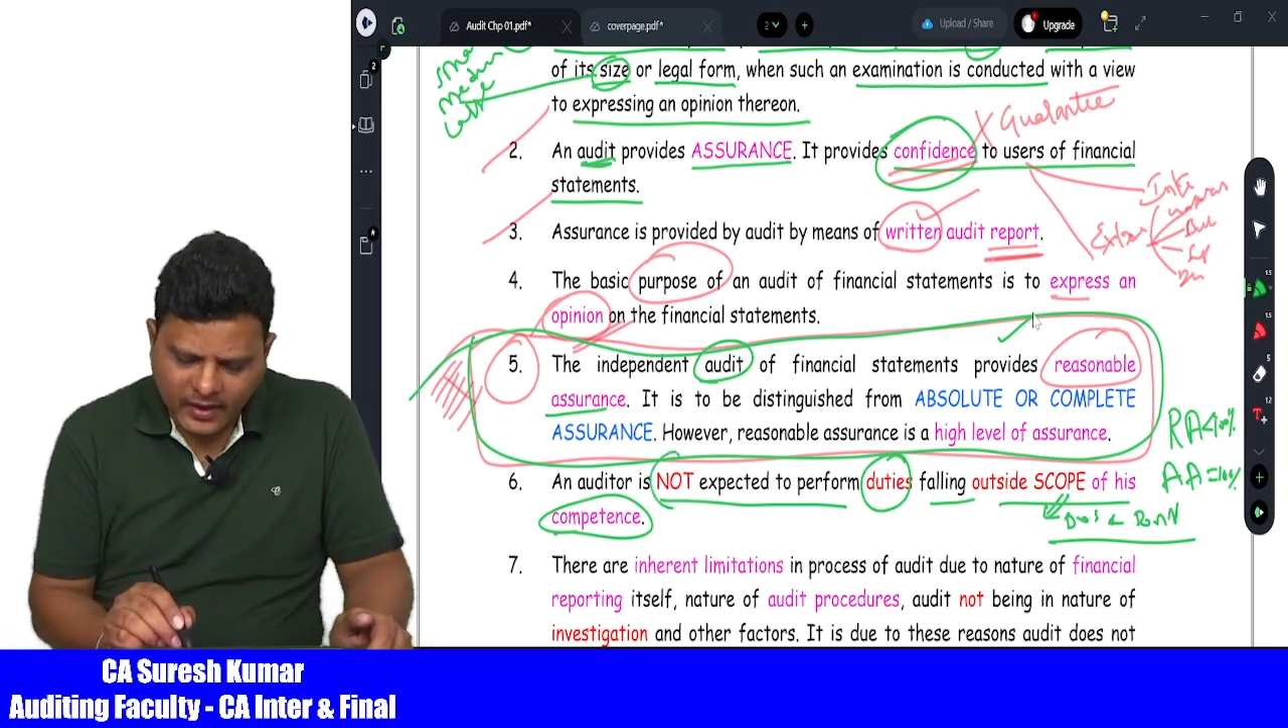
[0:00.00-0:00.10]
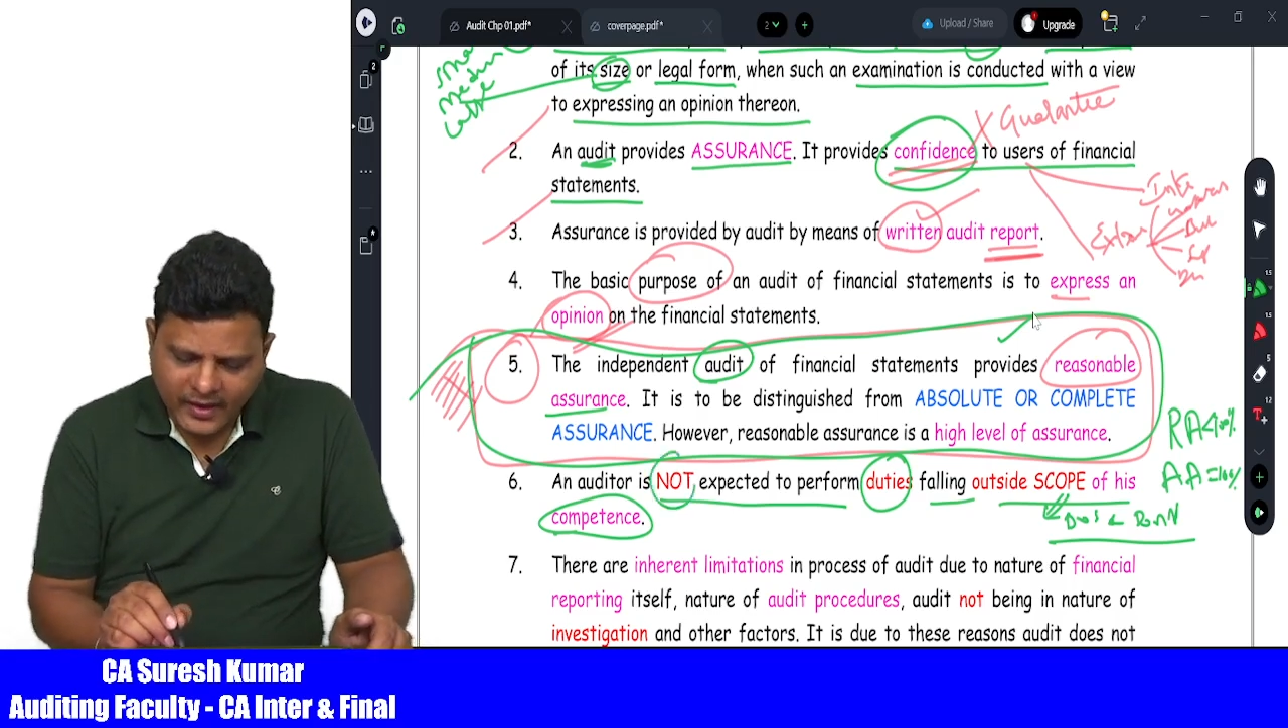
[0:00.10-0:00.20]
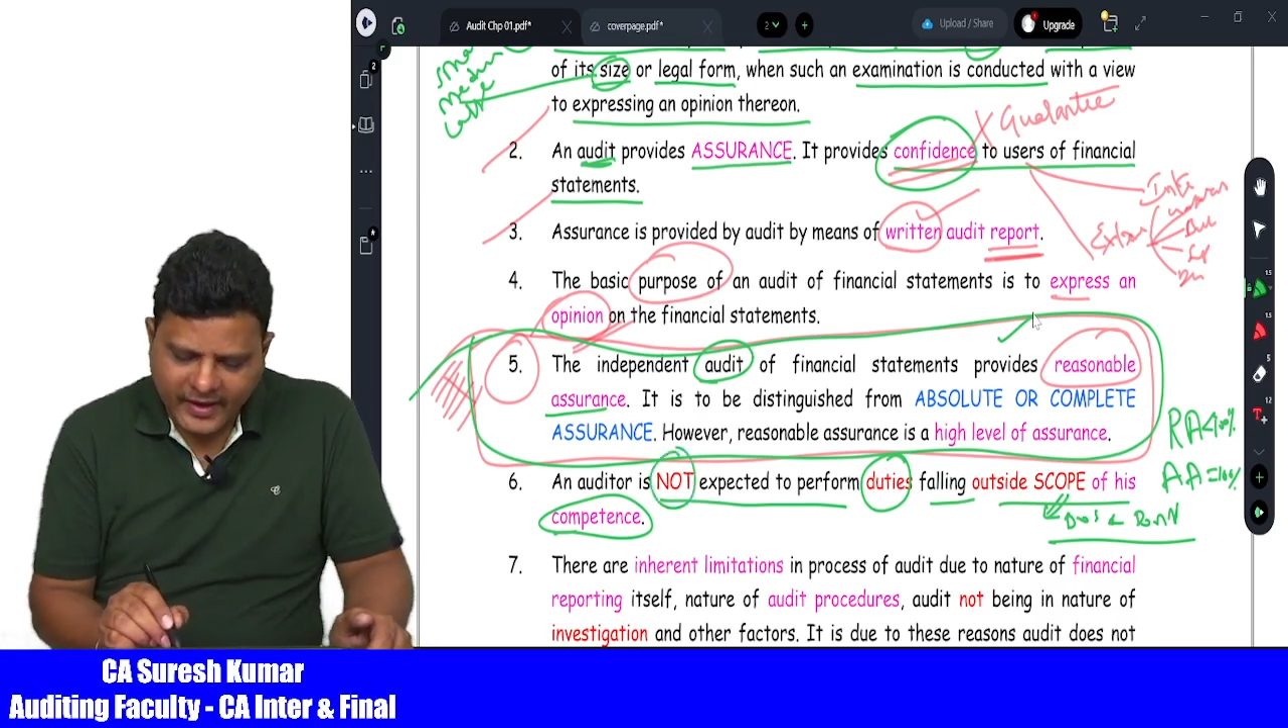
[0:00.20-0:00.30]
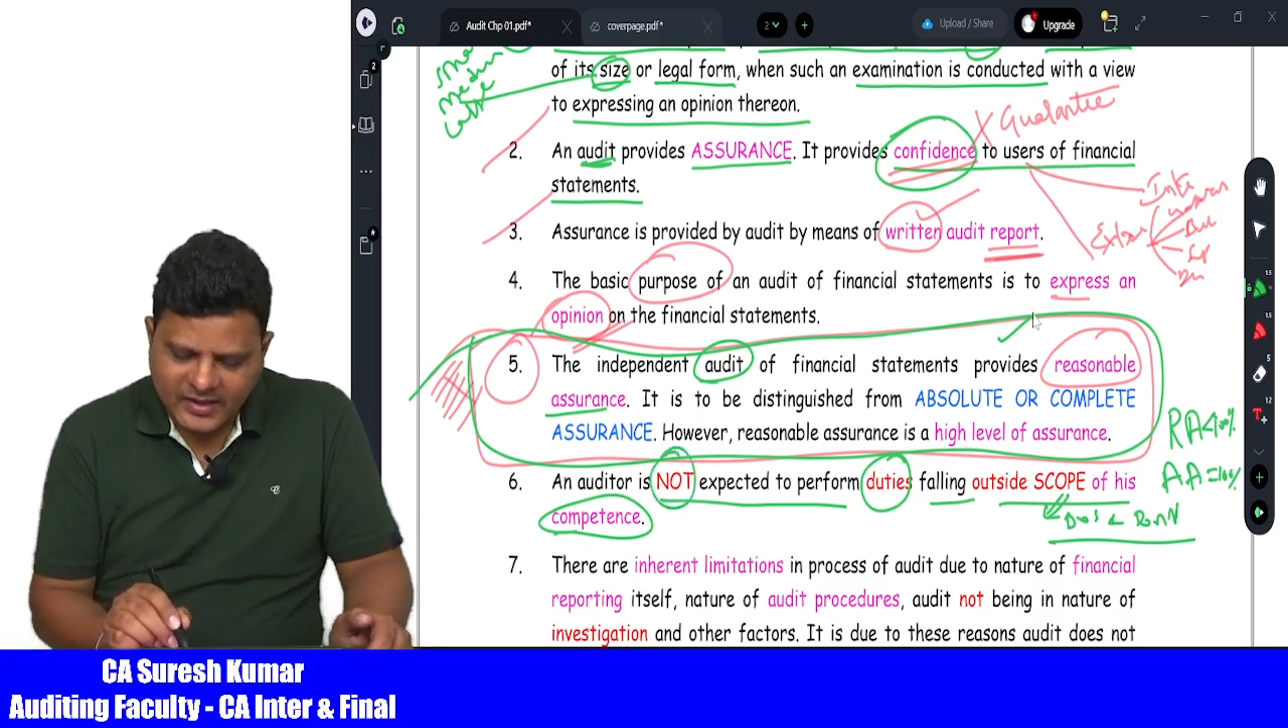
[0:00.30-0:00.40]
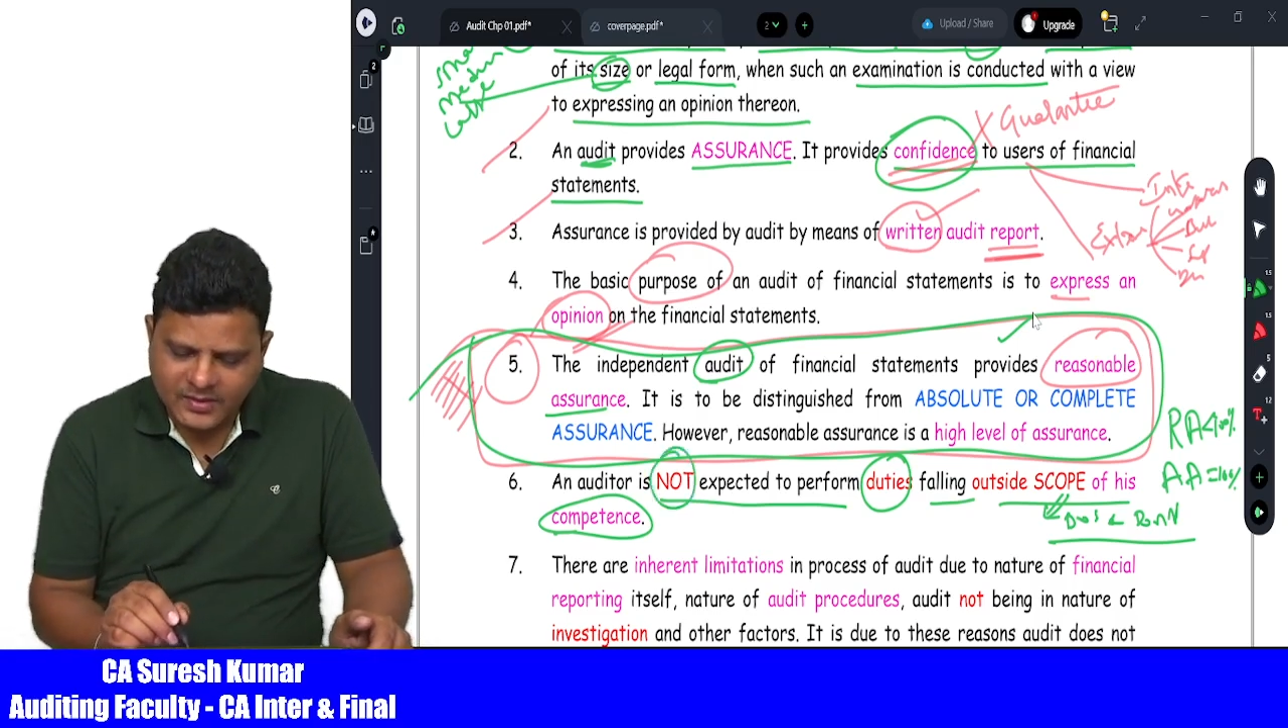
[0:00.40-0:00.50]

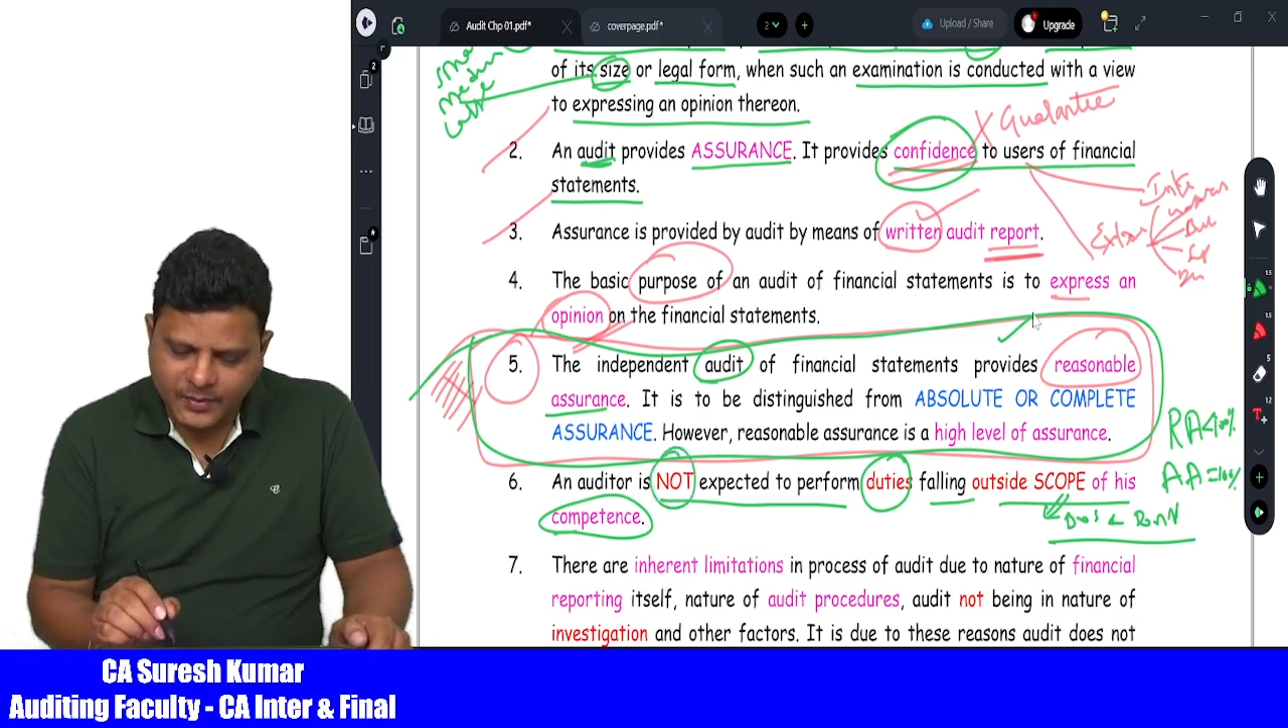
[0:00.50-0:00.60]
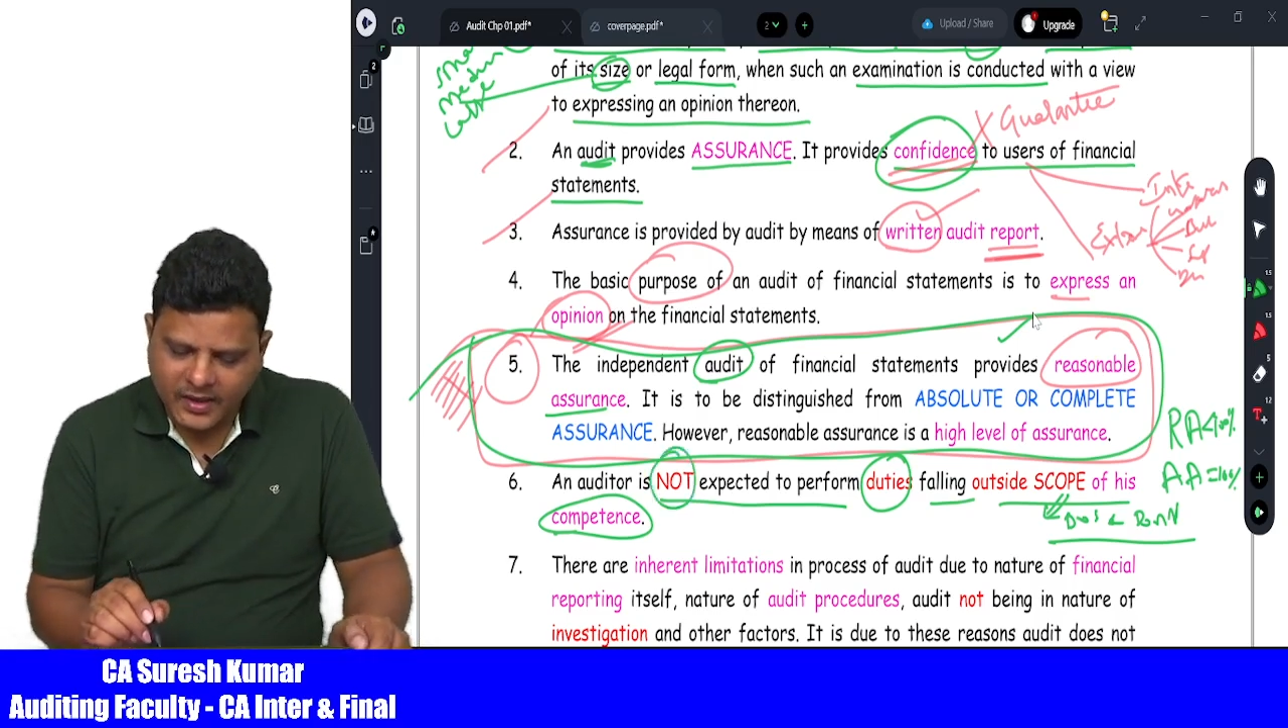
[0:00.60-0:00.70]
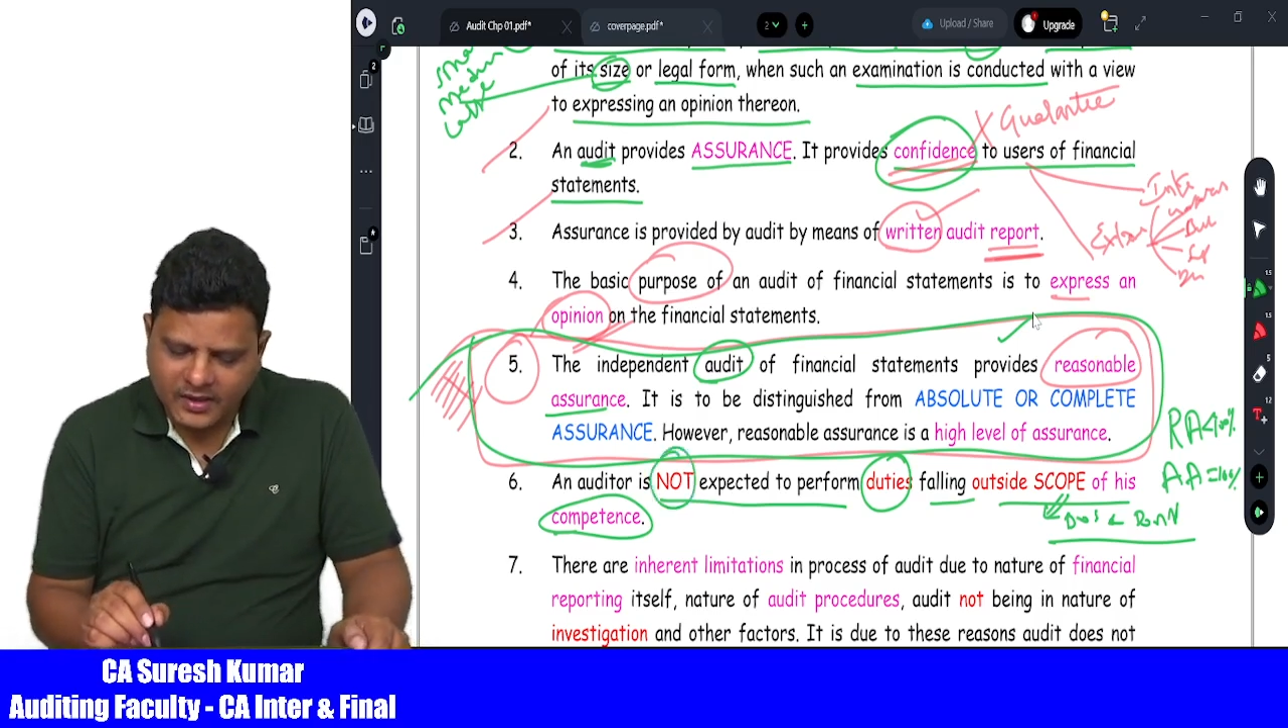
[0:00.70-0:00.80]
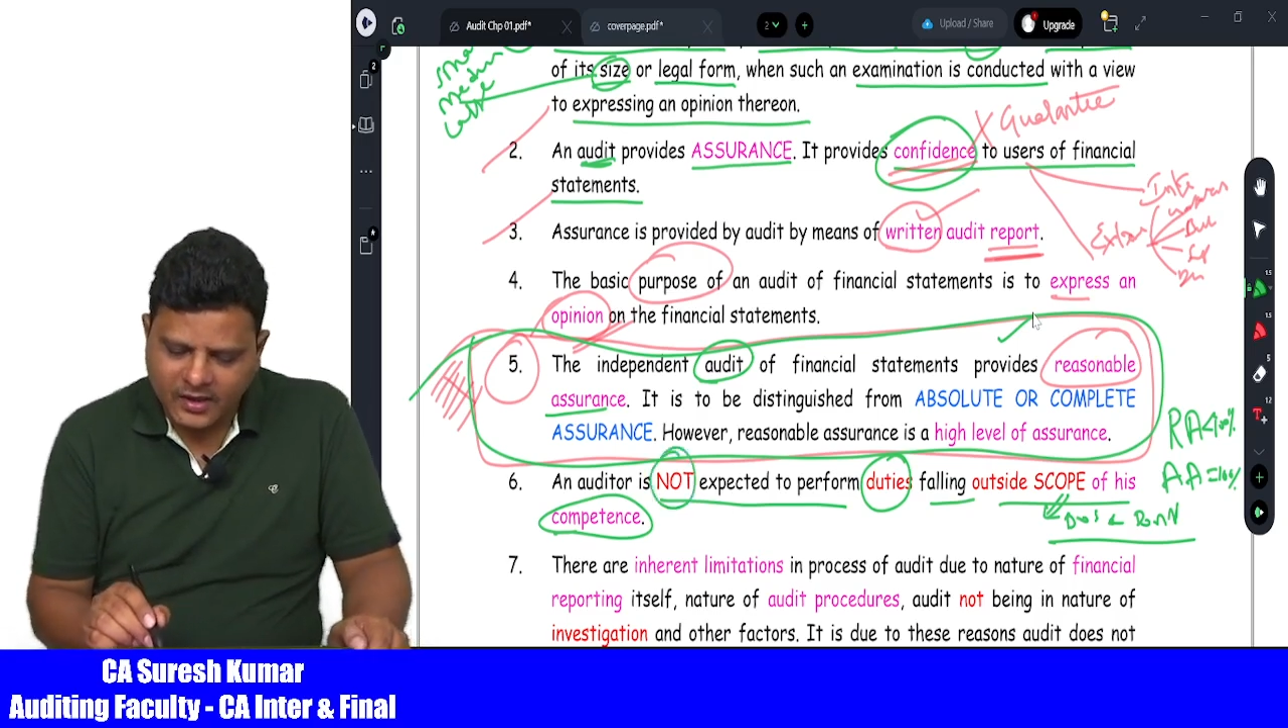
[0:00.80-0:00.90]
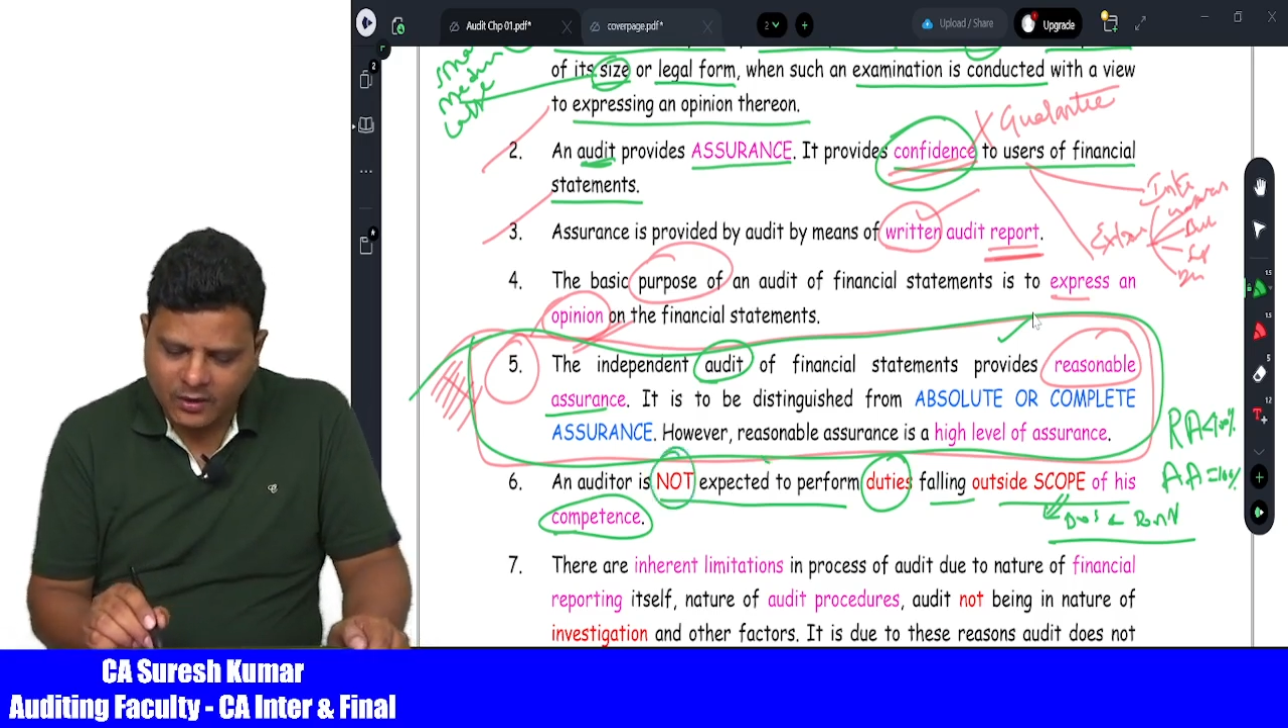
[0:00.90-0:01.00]
expected